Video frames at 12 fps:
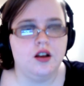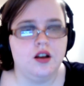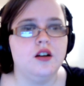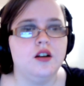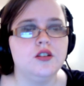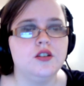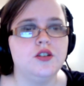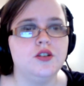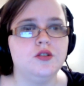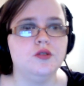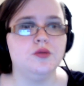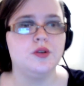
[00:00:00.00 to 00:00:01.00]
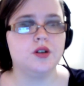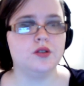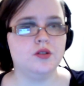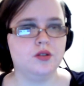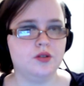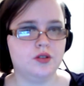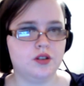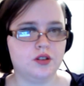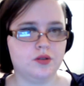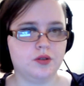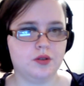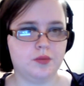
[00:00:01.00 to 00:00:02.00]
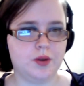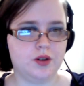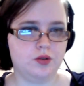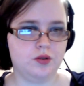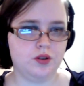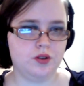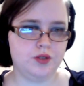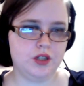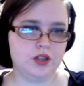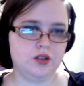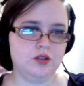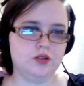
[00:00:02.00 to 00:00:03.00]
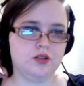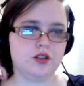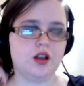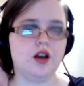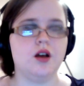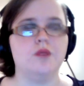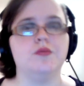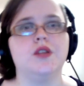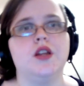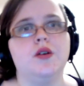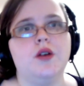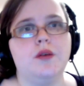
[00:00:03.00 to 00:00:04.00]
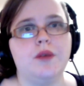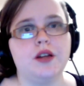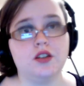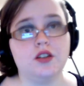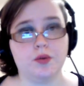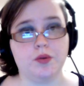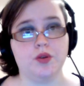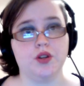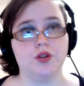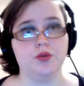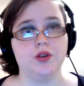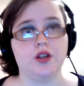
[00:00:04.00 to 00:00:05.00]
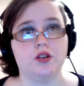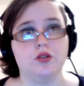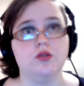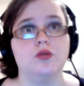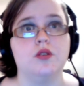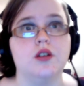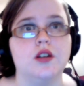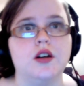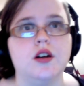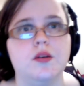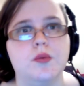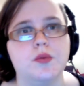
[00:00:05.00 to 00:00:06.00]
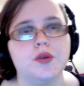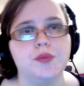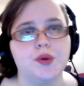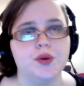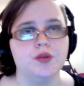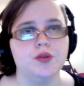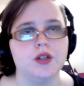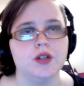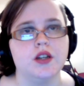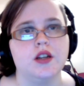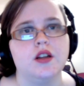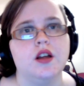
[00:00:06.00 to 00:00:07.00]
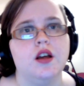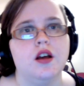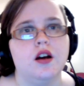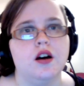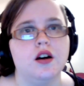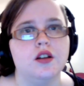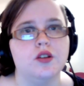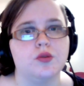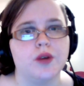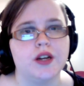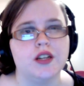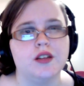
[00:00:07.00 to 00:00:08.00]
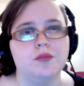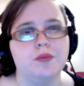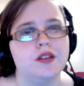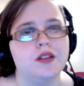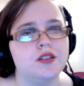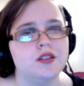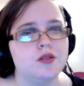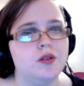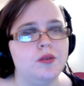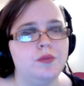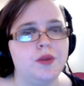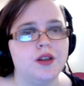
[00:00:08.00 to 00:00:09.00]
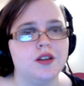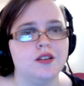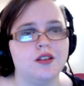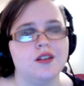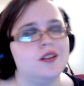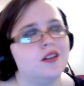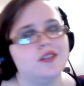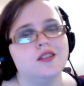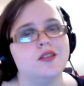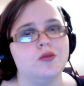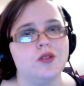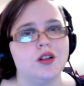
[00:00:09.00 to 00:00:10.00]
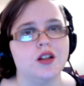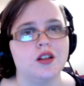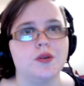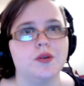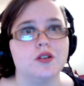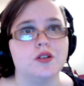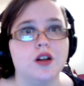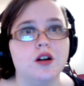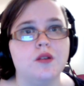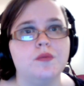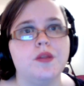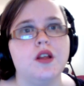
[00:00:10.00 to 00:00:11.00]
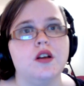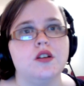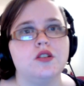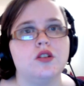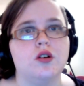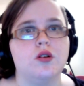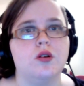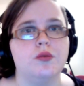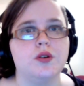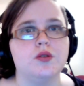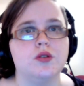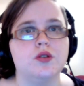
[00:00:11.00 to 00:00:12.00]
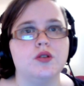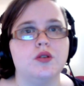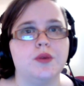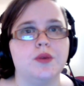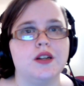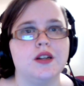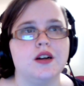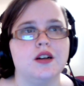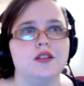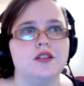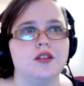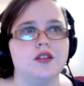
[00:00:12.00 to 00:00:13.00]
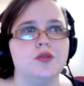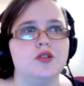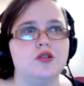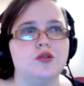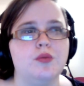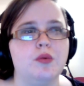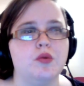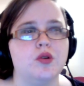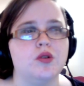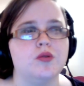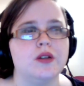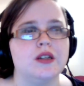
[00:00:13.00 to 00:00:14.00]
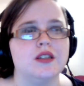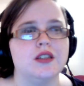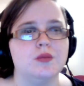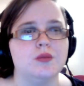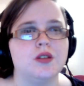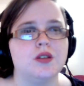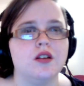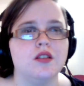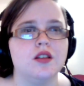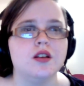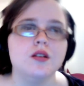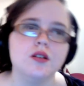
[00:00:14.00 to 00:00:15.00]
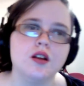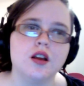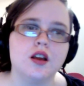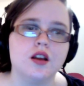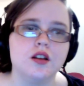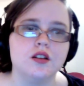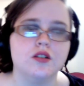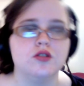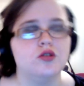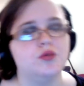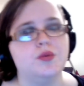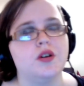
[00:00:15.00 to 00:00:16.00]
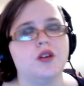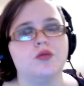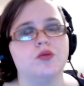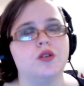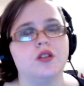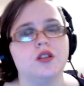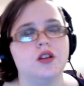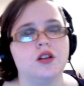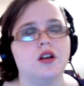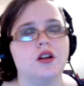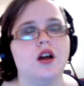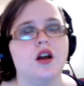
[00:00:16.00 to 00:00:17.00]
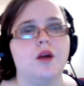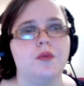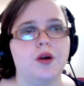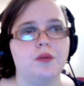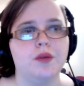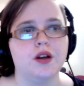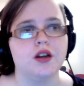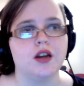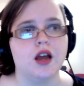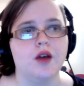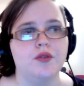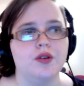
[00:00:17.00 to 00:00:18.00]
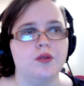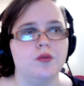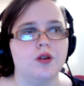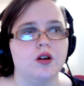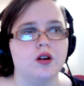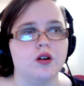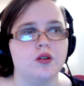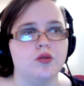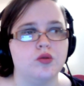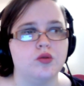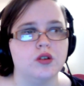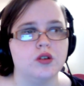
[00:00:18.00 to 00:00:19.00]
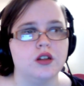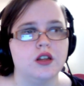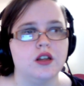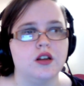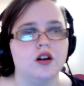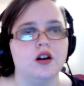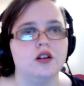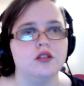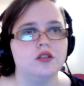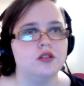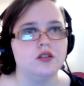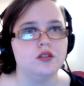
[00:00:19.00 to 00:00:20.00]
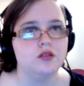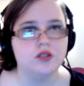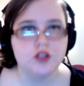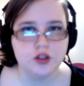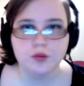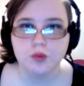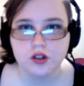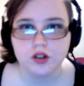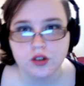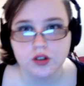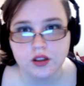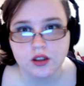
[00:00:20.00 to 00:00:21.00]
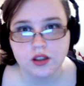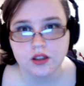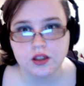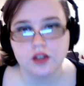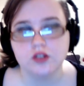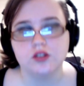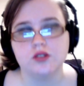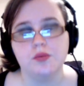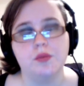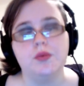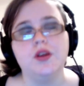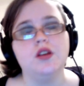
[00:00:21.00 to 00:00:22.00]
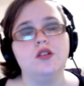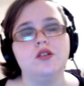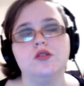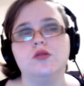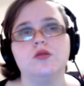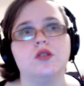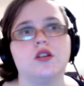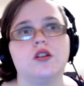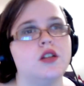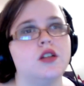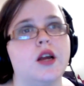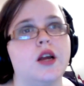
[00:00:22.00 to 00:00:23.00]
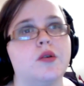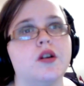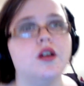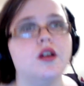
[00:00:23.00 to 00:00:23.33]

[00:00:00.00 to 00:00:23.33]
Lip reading: Hello dudes, welcome to another one of my tutorial videos. Today I'm actually going to be redoing an old one. We're going to be redoing the writing basics one because I just didn't really like the way it turned out. So I'm going to redo it, but this time it's just going to be more of like a tips kind of thing, and it'll just be like a free thing. I'm not going to have it for any cost on QBrush or anything like that. It's just going to be me and you talking to the camera.